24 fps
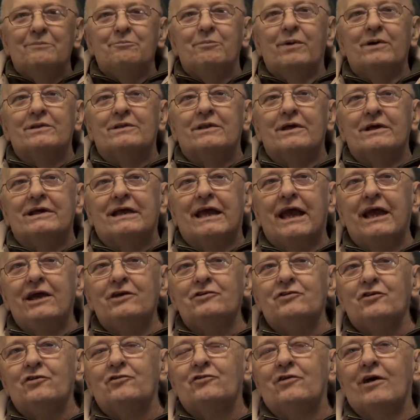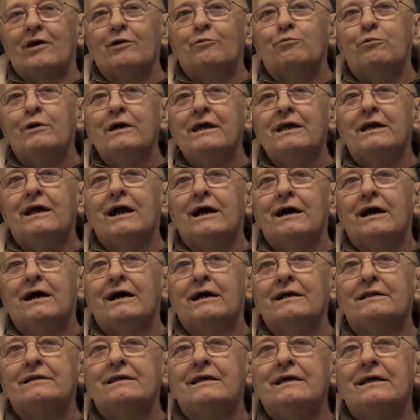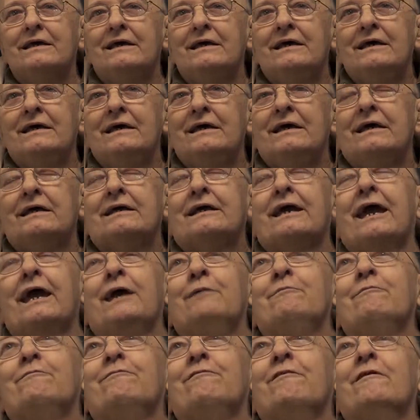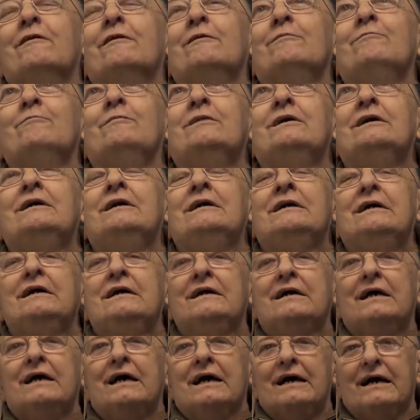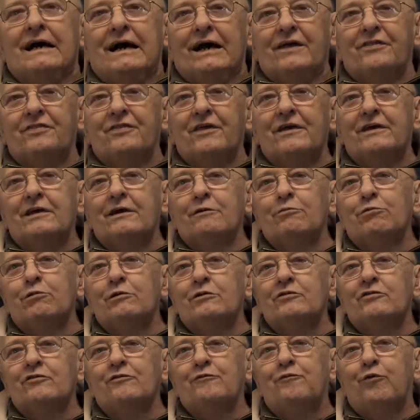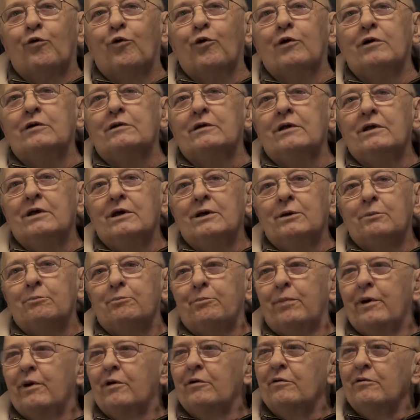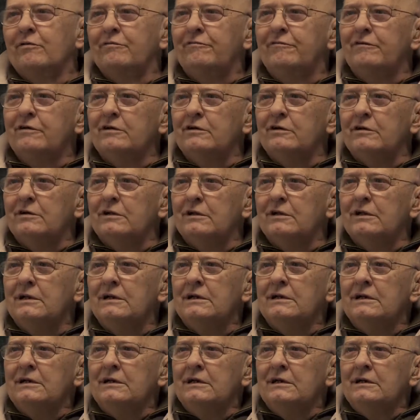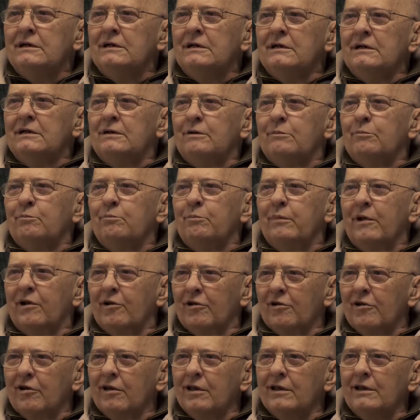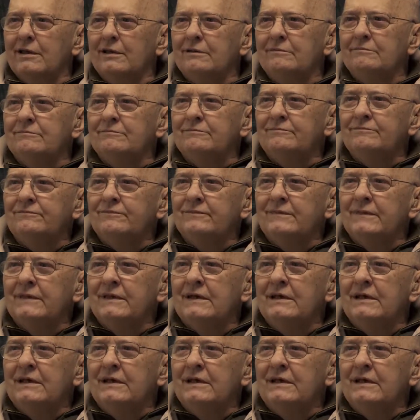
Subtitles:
But the cases that we got came from, I think it was Fort Belvoir, Maryland.